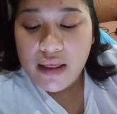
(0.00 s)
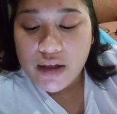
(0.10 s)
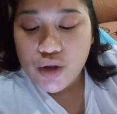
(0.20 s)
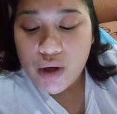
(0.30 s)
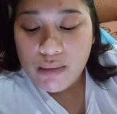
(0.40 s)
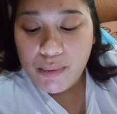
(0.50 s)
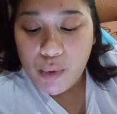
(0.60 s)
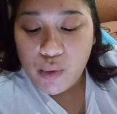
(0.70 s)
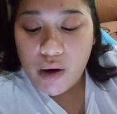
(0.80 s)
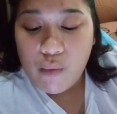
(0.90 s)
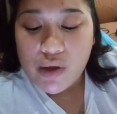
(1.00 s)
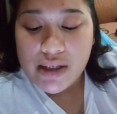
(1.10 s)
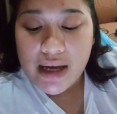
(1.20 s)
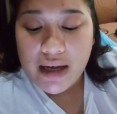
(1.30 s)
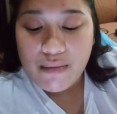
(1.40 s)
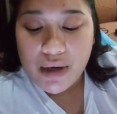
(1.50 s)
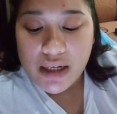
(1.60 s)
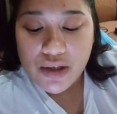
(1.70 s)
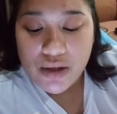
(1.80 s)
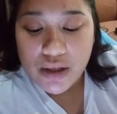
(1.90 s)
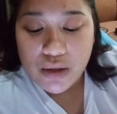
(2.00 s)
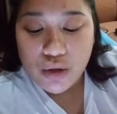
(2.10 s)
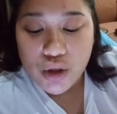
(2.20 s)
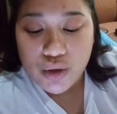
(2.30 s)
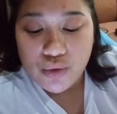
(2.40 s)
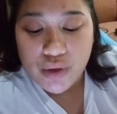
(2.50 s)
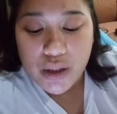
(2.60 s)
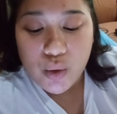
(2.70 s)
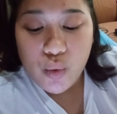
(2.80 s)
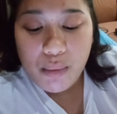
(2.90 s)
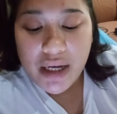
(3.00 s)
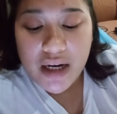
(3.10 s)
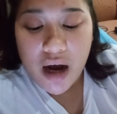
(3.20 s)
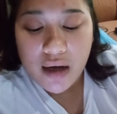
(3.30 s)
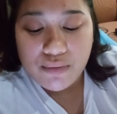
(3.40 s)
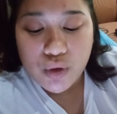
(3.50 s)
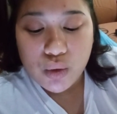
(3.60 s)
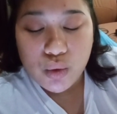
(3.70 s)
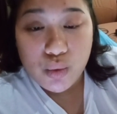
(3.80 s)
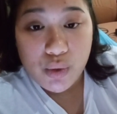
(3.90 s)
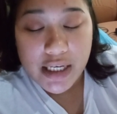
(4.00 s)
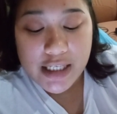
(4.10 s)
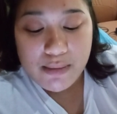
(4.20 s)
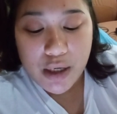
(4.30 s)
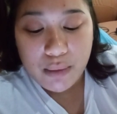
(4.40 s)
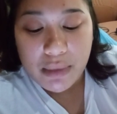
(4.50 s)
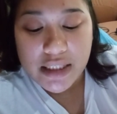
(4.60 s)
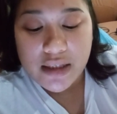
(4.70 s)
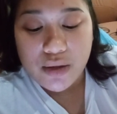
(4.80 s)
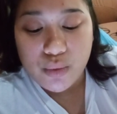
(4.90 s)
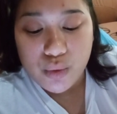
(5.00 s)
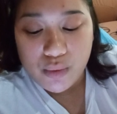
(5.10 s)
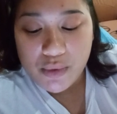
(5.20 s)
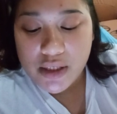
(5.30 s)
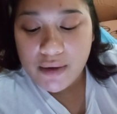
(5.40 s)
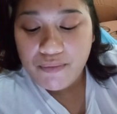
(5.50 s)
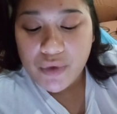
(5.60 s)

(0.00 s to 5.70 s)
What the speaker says: The trauma program was administered to children who made up to two experimental groups,